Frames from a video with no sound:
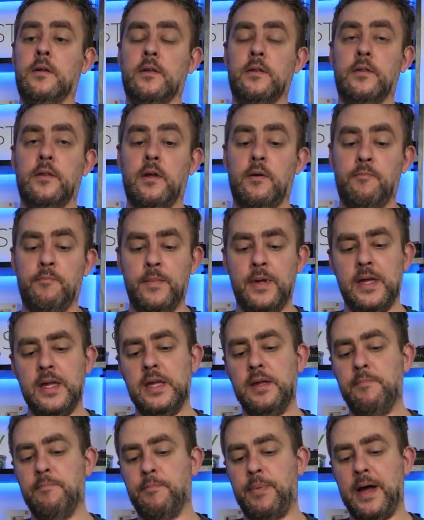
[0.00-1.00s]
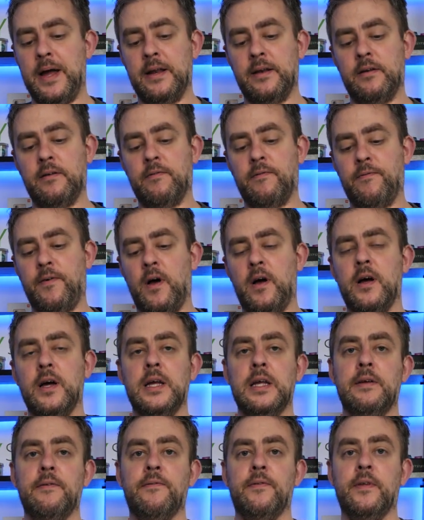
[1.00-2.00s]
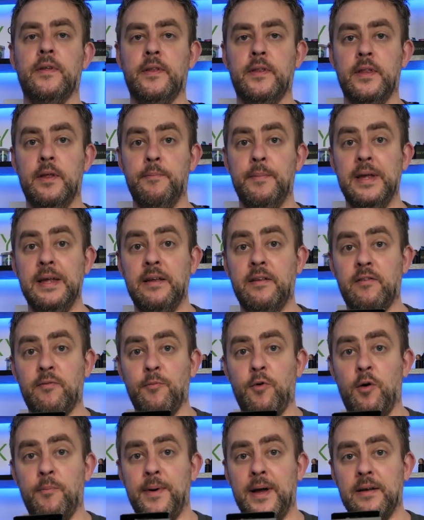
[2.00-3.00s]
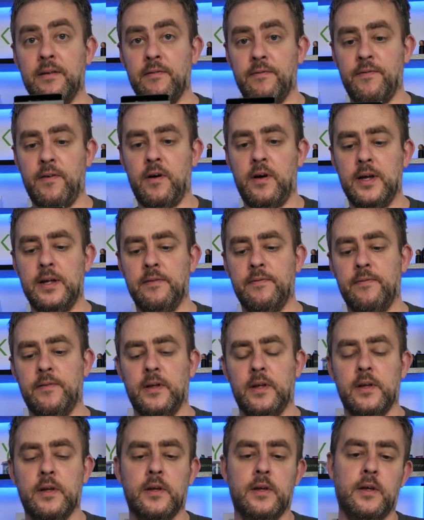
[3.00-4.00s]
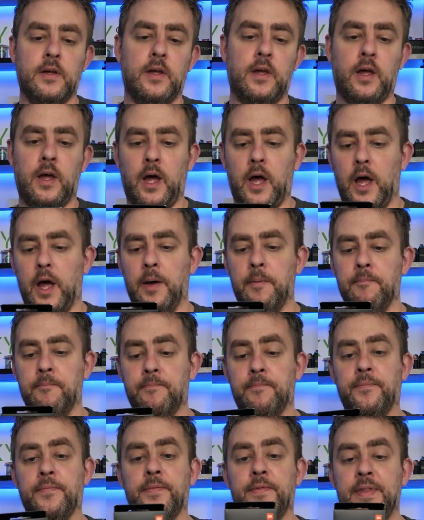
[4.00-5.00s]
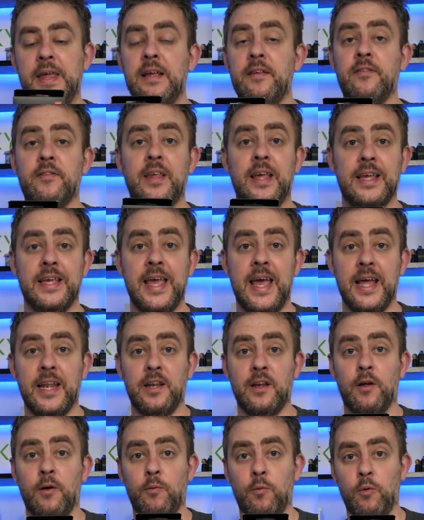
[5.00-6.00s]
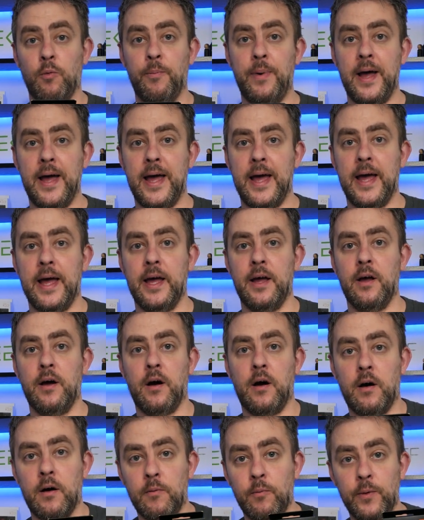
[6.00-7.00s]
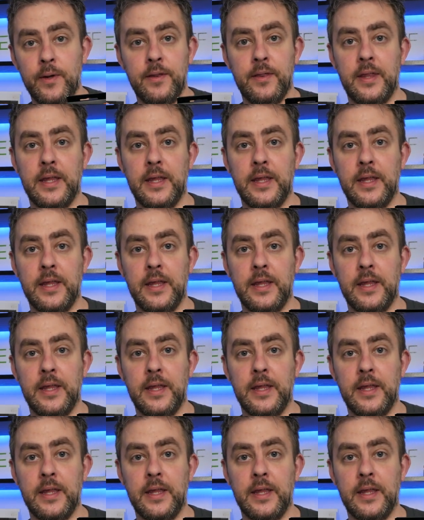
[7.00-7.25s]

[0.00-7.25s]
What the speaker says: The Mi Band 5, the Mi Smart Band 5. This again will pair with